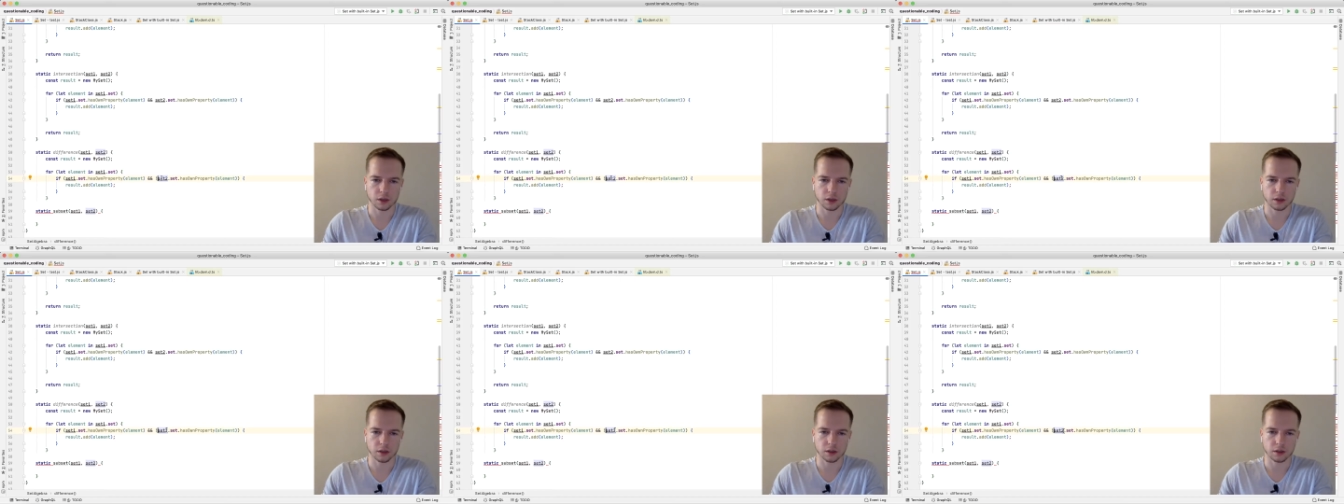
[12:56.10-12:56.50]

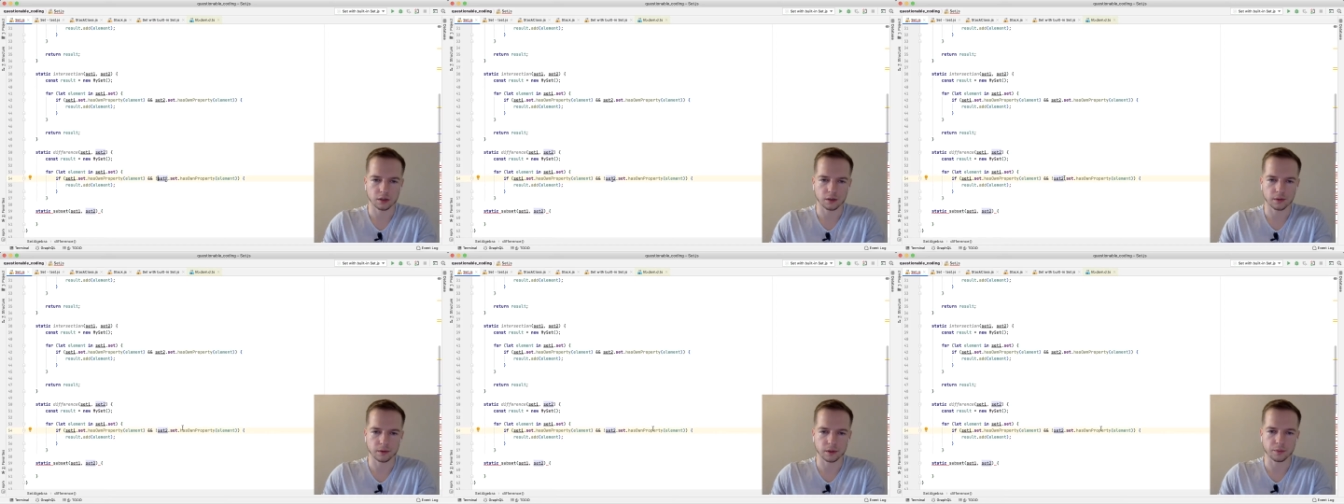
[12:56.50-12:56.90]

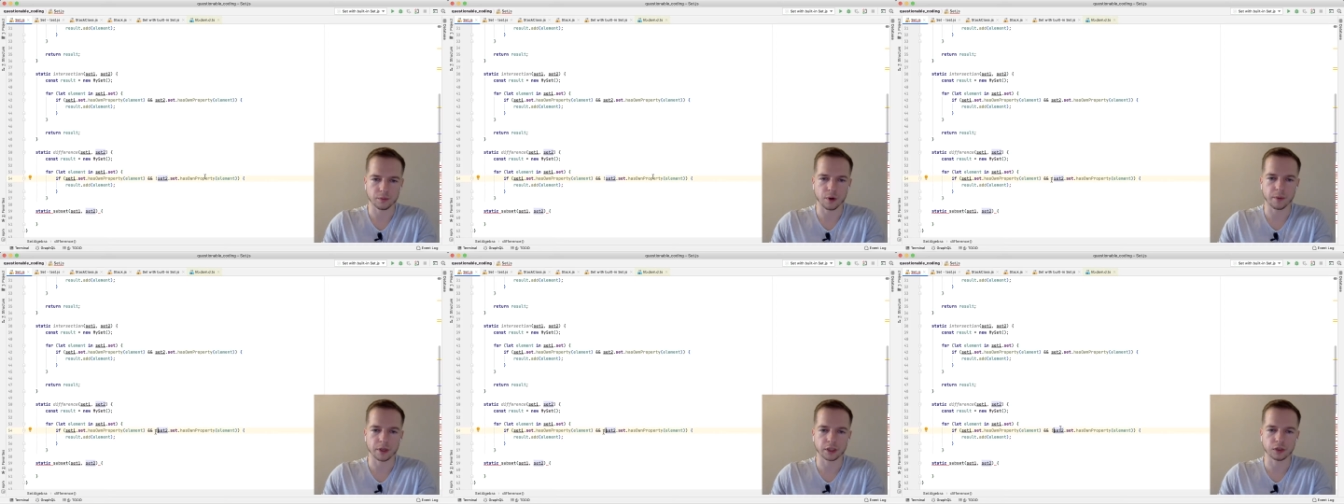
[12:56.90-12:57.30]
a
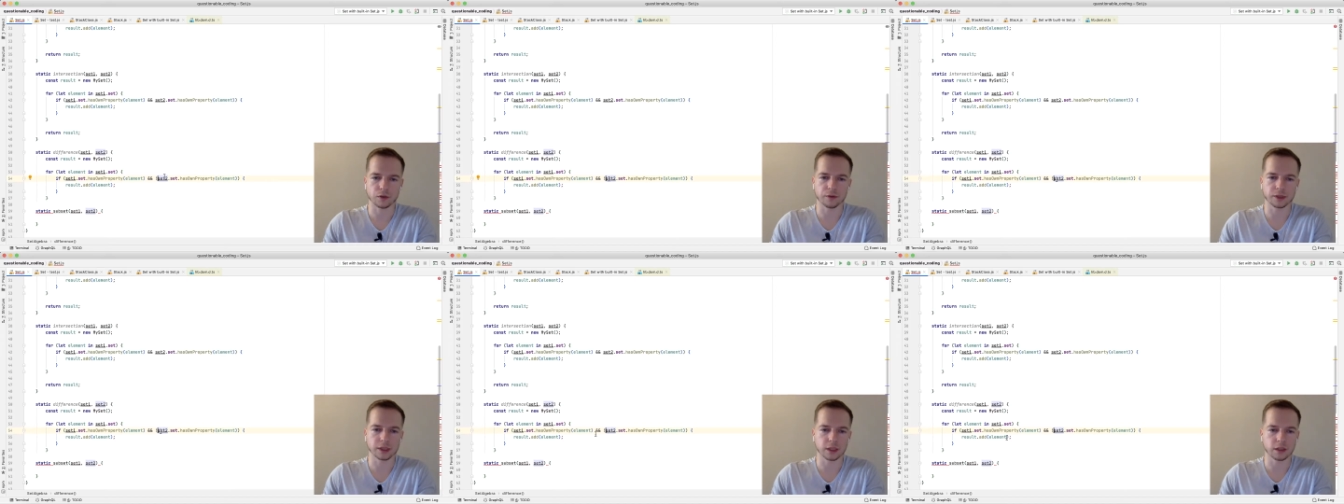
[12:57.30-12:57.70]
property
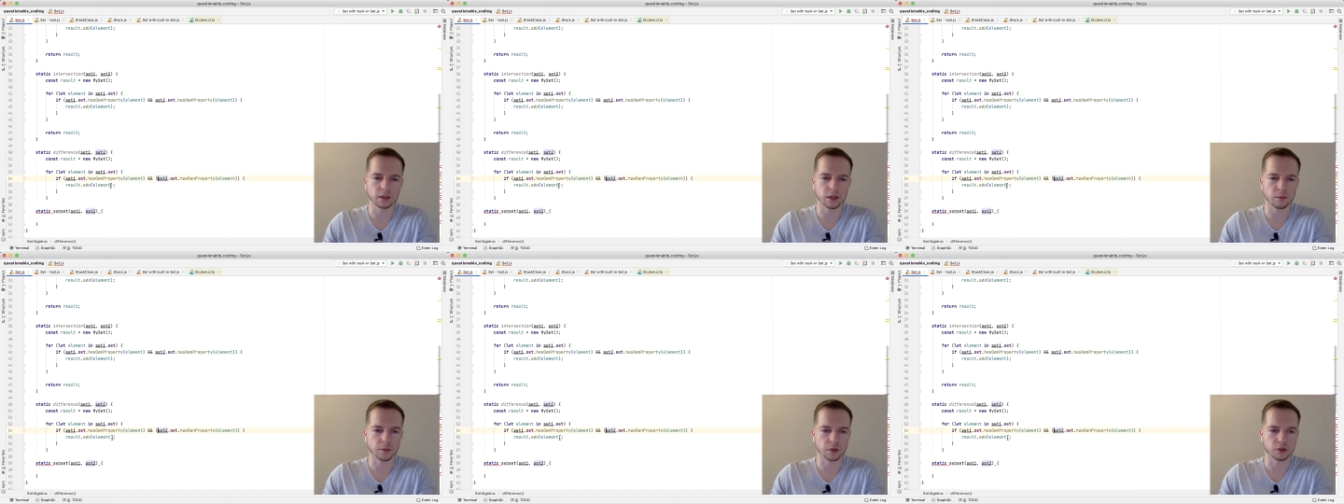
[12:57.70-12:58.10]
of a
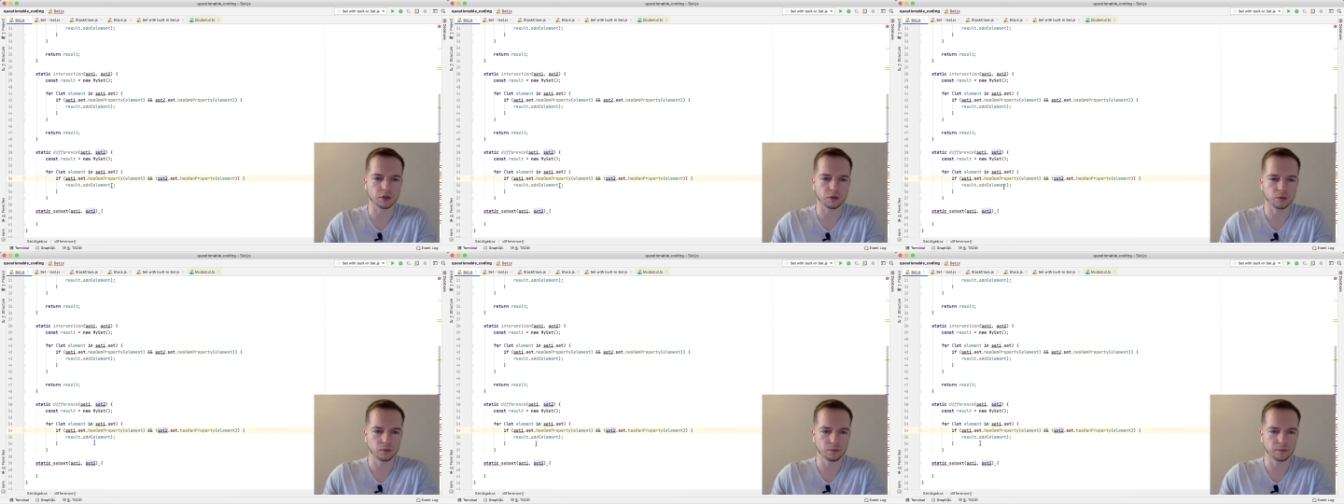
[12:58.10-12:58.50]
set number 2.